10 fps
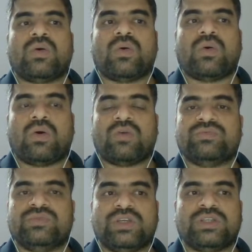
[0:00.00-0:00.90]
of
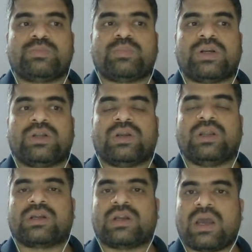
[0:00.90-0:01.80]
this particular
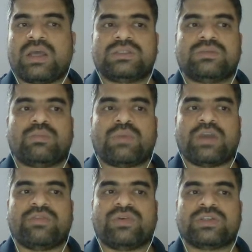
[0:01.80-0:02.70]
class, my
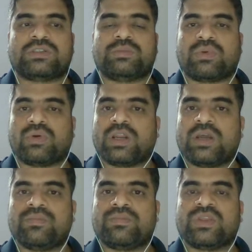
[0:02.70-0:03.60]
first program,
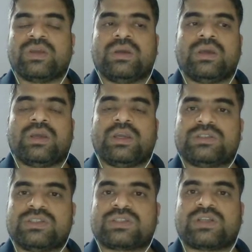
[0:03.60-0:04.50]
it's
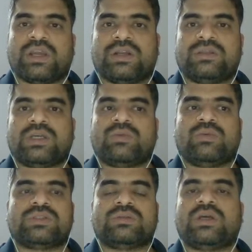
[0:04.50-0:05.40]
a state that
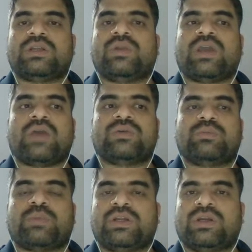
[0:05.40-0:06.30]
will have the
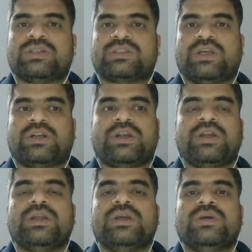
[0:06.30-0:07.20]
particular state, right?
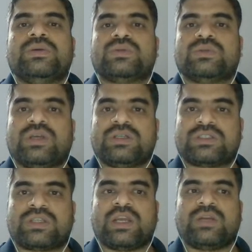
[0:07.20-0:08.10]
So the
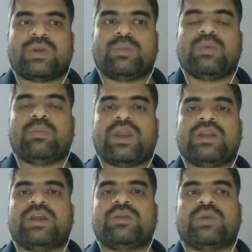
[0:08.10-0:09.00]
state will be
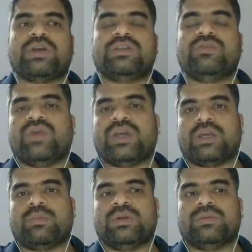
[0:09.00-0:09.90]
maintained by the
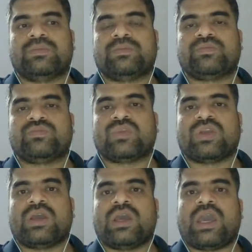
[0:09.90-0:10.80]
variable.
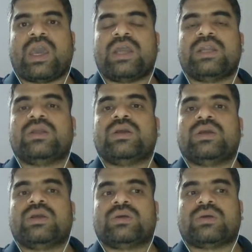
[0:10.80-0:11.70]
And
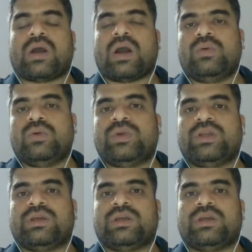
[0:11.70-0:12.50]
how do we,